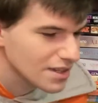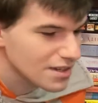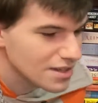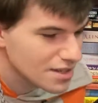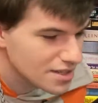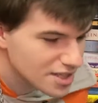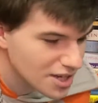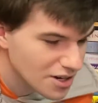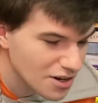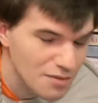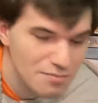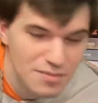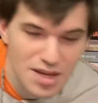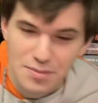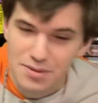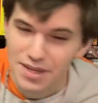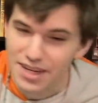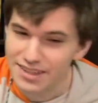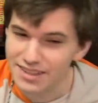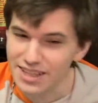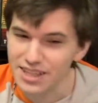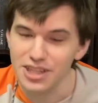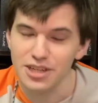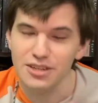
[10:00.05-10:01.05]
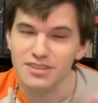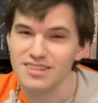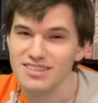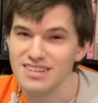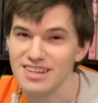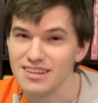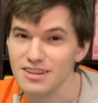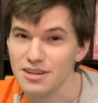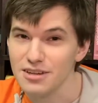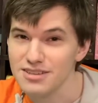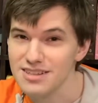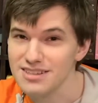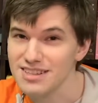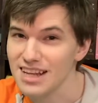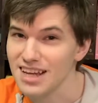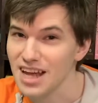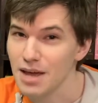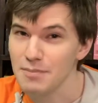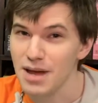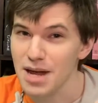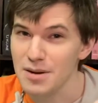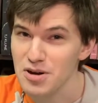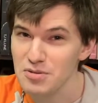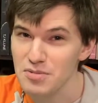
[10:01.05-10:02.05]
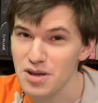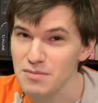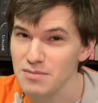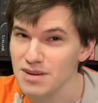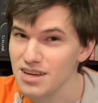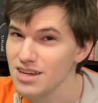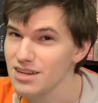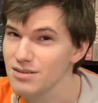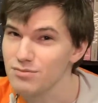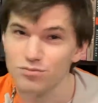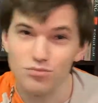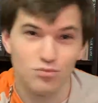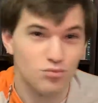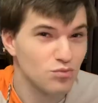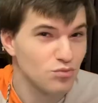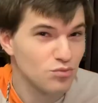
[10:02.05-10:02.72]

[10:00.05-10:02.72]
So maybe I can like use this in like a paper maybe.